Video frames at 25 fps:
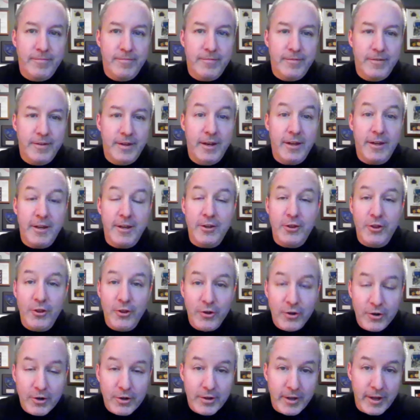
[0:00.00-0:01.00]
And it can
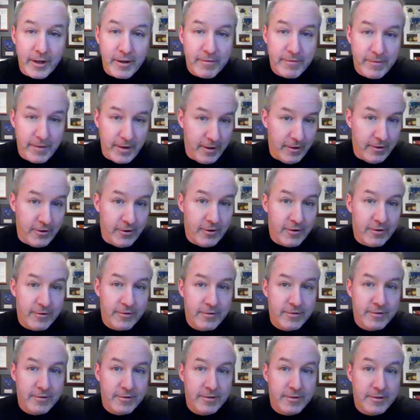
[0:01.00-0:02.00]
look like failure
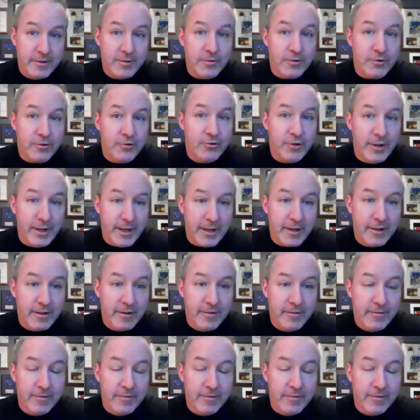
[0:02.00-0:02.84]
to a critic.